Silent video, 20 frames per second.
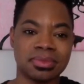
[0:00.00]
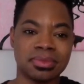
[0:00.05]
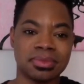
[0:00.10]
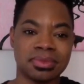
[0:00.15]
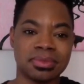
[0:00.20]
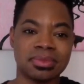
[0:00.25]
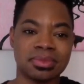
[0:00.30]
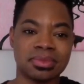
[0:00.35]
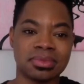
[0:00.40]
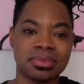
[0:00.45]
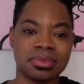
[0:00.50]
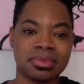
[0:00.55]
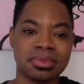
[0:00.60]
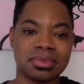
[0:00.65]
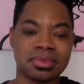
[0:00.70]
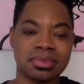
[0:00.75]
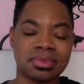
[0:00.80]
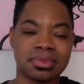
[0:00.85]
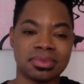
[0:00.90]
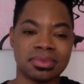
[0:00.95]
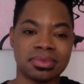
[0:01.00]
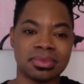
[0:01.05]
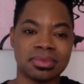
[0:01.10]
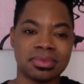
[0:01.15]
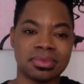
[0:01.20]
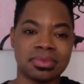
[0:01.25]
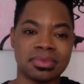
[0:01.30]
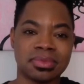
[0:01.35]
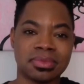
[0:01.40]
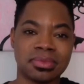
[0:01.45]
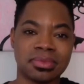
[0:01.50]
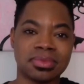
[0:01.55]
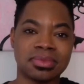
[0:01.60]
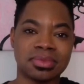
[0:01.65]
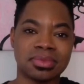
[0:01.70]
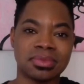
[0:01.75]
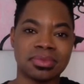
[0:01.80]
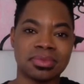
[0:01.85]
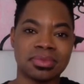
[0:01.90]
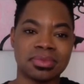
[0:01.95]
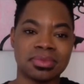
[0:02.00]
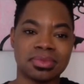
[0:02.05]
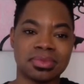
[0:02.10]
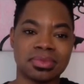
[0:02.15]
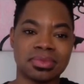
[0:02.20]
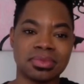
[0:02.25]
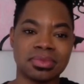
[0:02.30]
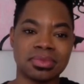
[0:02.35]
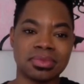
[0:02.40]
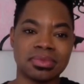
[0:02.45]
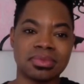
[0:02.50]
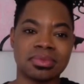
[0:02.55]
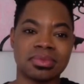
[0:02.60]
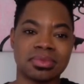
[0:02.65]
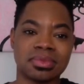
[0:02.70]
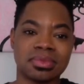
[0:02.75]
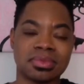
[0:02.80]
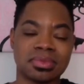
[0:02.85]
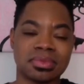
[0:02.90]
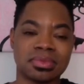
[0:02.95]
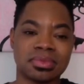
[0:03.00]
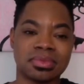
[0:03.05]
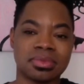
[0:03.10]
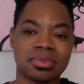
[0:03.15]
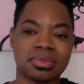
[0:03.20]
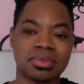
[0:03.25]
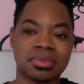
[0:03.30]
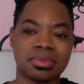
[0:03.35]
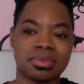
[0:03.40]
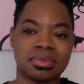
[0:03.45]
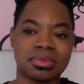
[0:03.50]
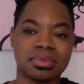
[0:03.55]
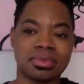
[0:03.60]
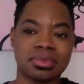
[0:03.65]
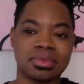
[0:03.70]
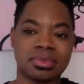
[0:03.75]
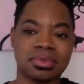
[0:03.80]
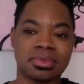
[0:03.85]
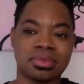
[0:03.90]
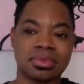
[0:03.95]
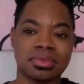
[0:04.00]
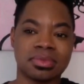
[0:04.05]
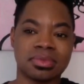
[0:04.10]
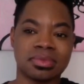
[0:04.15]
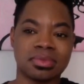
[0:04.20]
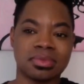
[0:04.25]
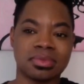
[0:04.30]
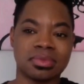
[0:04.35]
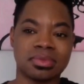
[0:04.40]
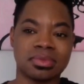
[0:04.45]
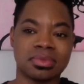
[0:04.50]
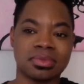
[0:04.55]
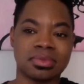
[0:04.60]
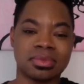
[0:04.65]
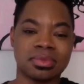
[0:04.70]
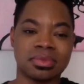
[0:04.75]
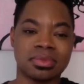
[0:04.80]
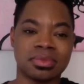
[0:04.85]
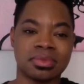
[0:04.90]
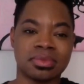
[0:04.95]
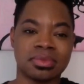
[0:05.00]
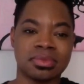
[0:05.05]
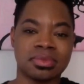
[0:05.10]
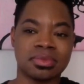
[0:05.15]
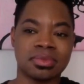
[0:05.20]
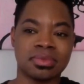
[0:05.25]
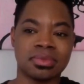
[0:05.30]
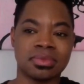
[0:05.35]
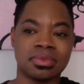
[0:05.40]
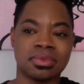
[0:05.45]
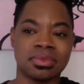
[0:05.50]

[no speech]